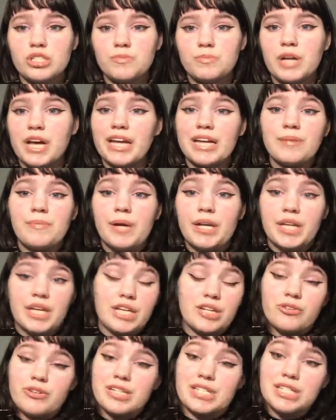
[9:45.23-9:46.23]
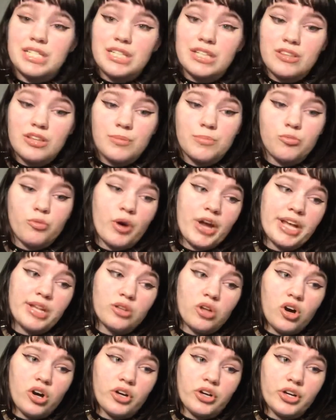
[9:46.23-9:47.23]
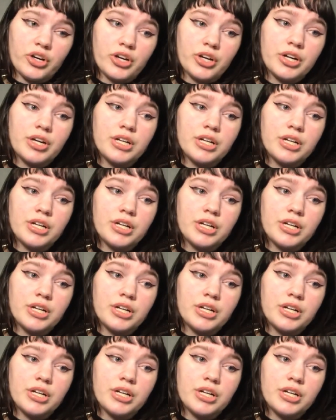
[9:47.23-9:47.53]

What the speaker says: but I had been interested in them way longer.